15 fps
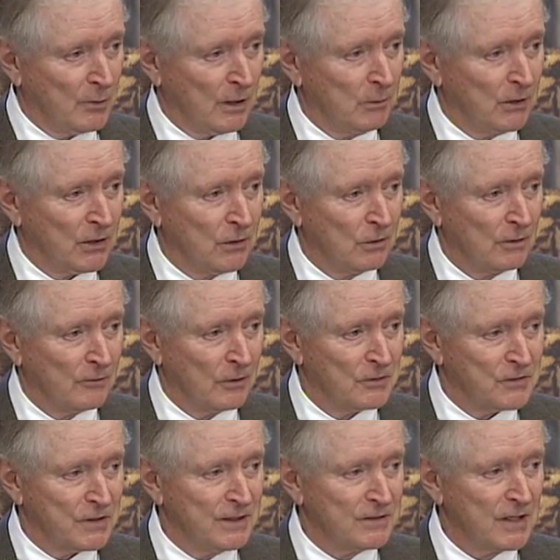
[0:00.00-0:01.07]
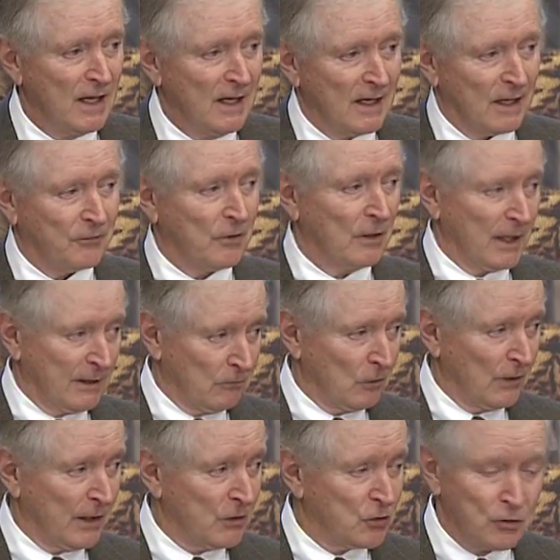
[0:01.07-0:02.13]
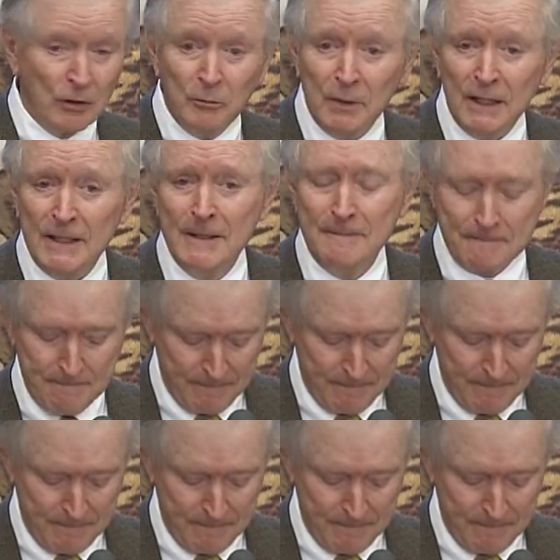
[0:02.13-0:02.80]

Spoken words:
public universities at the level they should be.